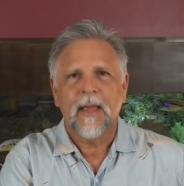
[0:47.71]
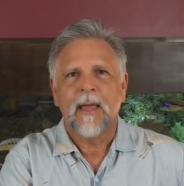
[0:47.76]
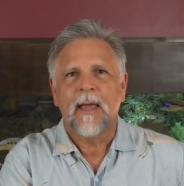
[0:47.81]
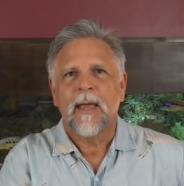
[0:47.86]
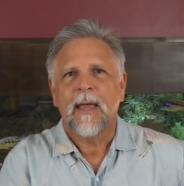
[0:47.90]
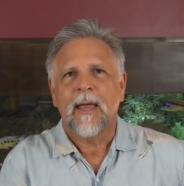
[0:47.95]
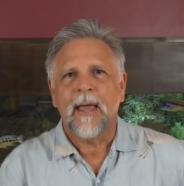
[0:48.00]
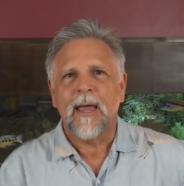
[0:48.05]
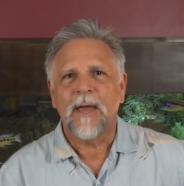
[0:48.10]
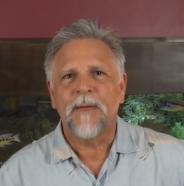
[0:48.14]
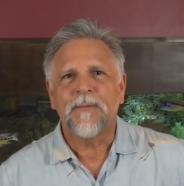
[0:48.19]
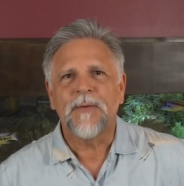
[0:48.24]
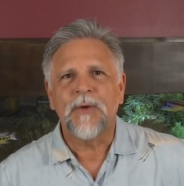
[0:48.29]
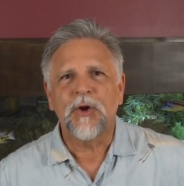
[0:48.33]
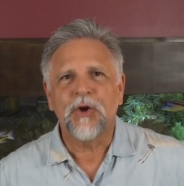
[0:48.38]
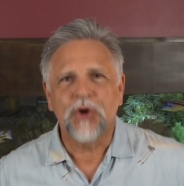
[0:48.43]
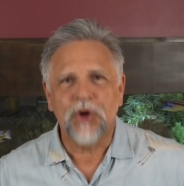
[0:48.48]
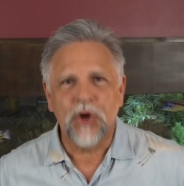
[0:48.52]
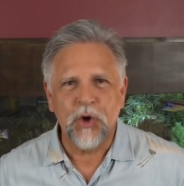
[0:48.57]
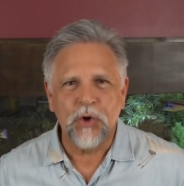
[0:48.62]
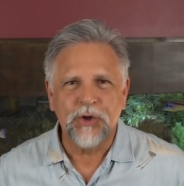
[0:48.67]
If you're
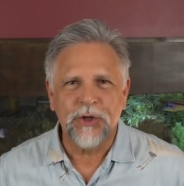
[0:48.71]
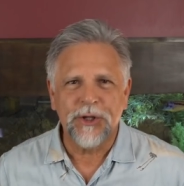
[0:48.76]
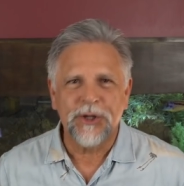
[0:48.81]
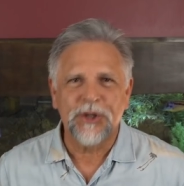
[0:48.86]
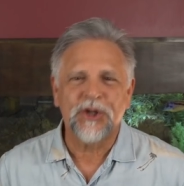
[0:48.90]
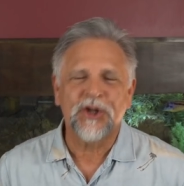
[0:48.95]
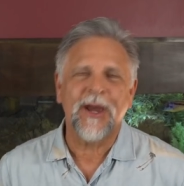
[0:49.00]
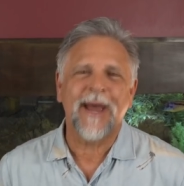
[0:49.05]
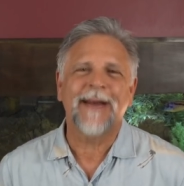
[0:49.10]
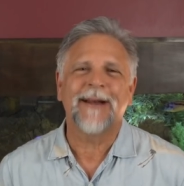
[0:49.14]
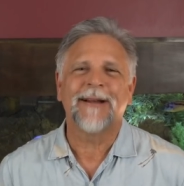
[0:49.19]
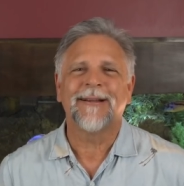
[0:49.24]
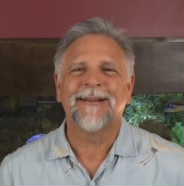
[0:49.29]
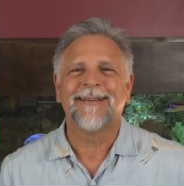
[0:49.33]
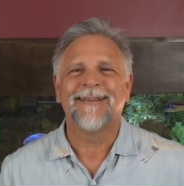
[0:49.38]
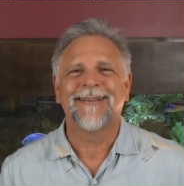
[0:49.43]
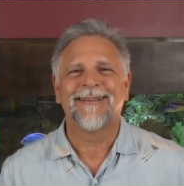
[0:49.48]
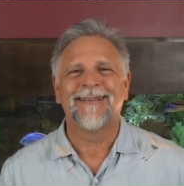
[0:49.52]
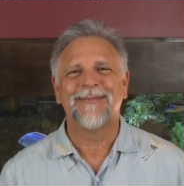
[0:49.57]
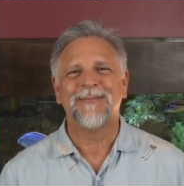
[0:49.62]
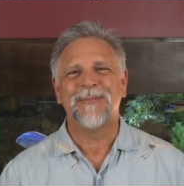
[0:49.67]
new to the channel,
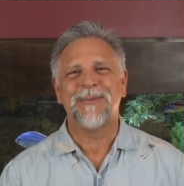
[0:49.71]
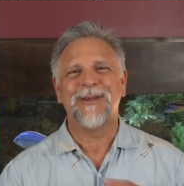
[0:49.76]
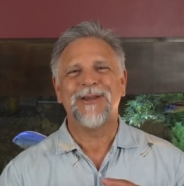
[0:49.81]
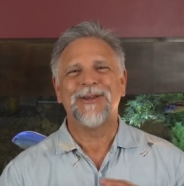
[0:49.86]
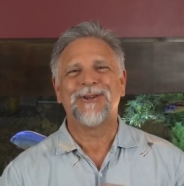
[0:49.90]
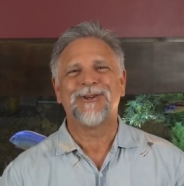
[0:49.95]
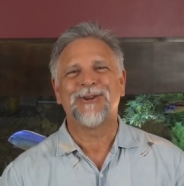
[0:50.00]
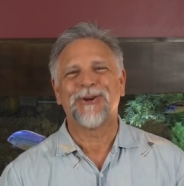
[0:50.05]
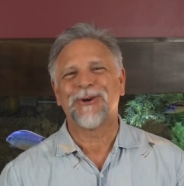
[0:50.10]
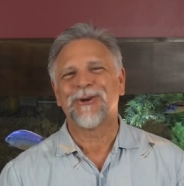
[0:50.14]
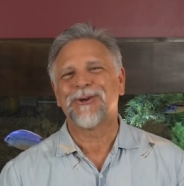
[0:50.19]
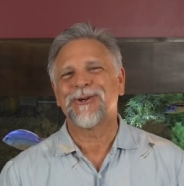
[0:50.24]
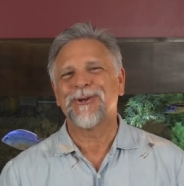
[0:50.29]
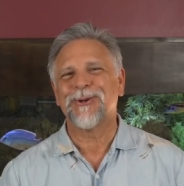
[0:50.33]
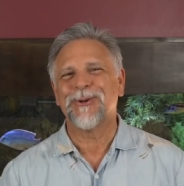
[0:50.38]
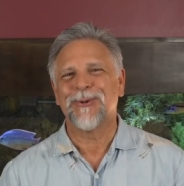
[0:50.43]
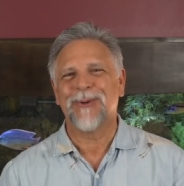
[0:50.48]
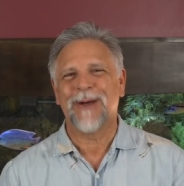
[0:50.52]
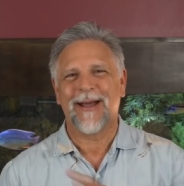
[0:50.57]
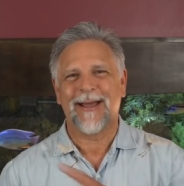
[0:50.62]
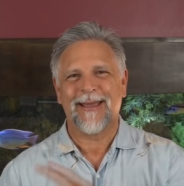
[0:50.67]
be sure
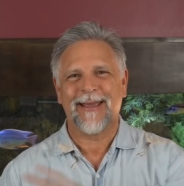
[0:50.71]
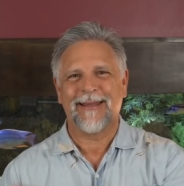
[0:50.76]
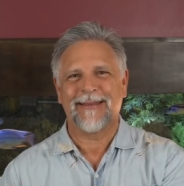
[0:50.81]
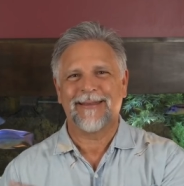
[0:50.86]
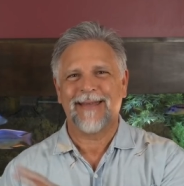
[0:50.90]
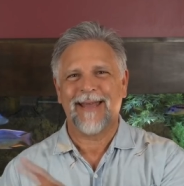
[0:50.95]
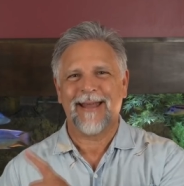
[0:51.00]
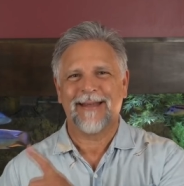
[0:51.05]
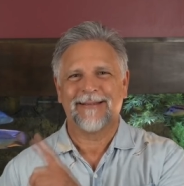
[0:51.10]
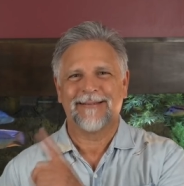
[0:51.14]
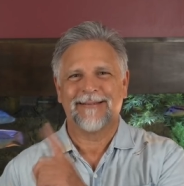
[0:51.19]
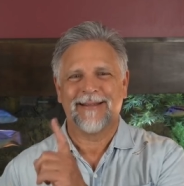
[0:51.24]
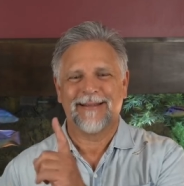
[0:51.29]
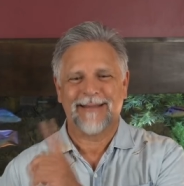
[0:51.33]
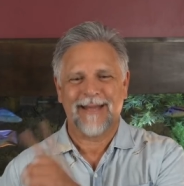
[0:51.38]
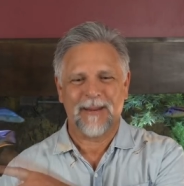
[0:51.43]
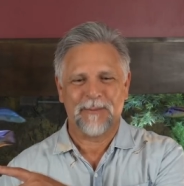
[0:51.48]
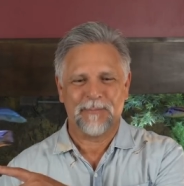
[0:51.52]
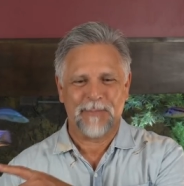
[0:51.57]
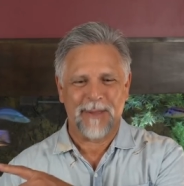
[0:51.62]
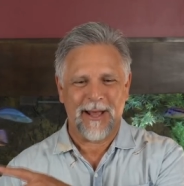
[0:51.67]
to uh, hit that hit
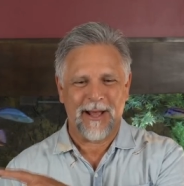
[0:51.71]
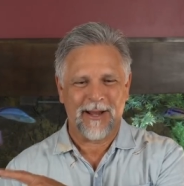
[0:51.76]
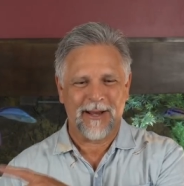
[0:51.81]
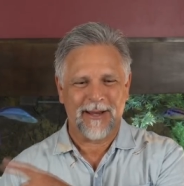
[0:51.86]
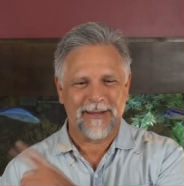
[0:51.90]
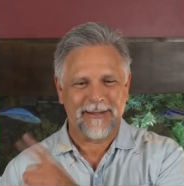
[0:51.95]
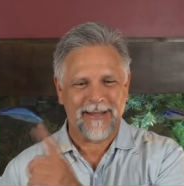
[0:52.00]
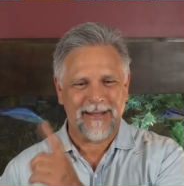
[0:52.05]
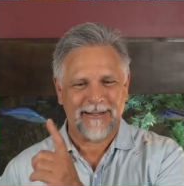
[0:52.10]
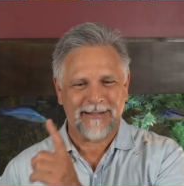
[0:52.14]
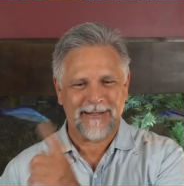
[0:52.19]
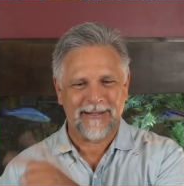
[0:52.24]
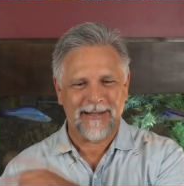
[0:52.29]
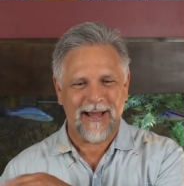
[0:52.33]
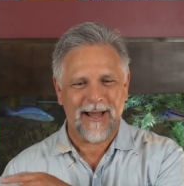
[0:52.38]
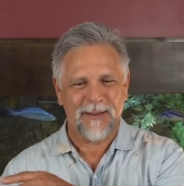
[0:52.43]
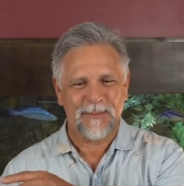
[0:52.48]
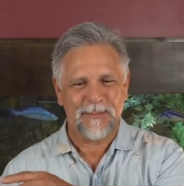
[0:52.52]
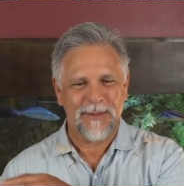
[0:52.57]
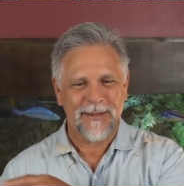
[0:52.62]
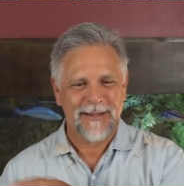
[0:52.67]
that bell and that
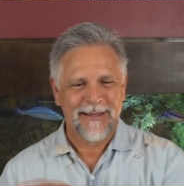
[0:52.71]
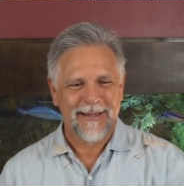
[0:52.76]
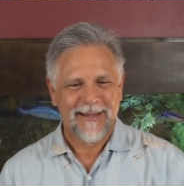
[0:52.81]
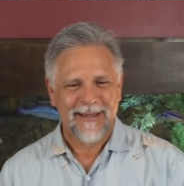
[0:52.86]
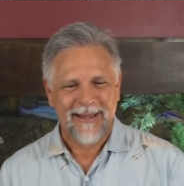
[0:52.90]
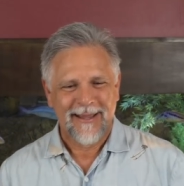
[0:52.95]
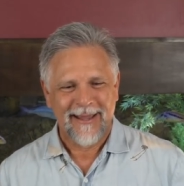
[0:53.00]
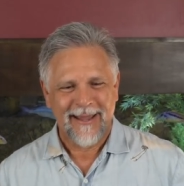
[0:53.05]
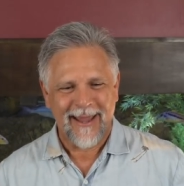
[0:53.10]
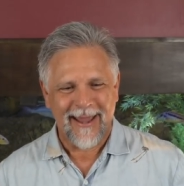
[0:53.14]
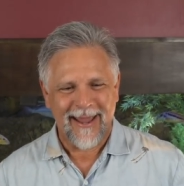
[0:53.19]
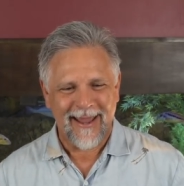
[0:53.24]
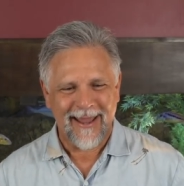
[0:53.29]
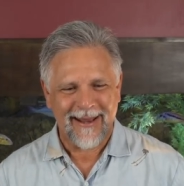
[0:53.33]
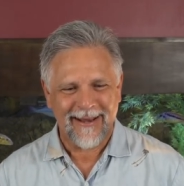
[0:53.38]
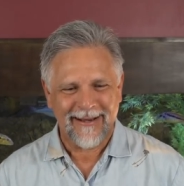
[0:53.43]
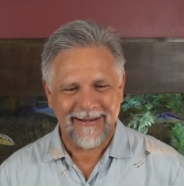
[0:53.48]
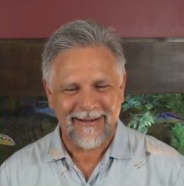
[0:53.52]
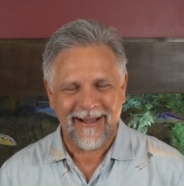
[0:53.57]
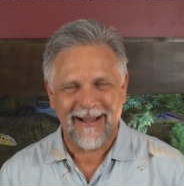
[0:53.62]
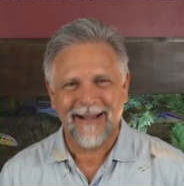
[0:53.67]
sub
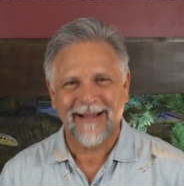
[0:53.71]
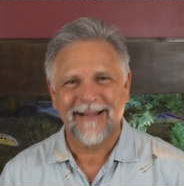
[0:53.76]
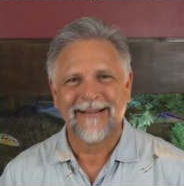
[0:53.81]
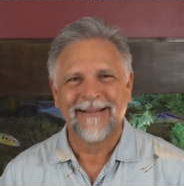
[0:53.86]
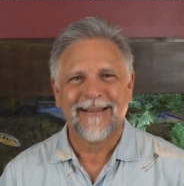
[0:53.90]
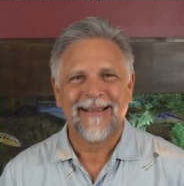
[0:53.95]
and uh,